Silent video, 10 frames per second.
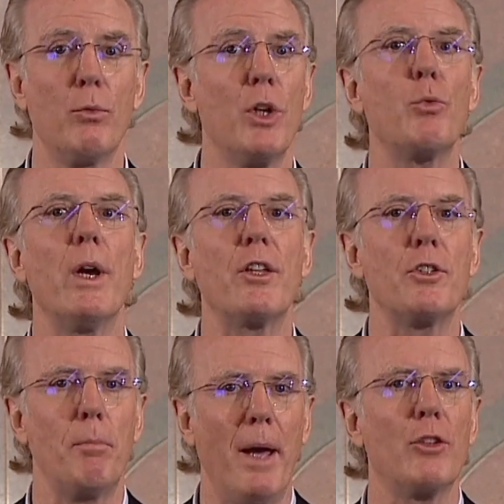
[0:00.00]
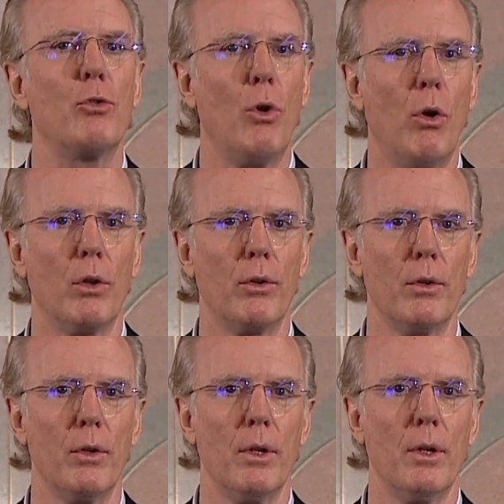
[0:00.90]
which we expect to hold
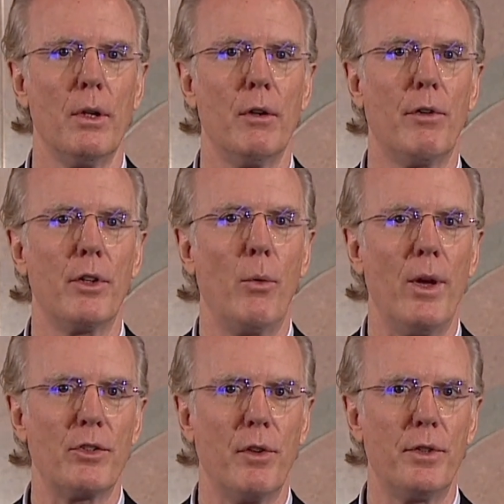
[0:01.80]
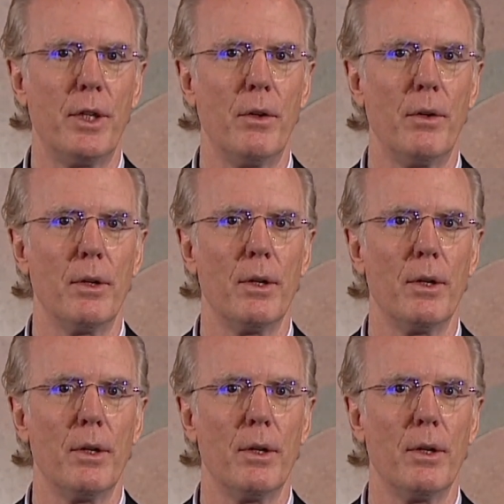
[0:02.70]
for the rest of the year.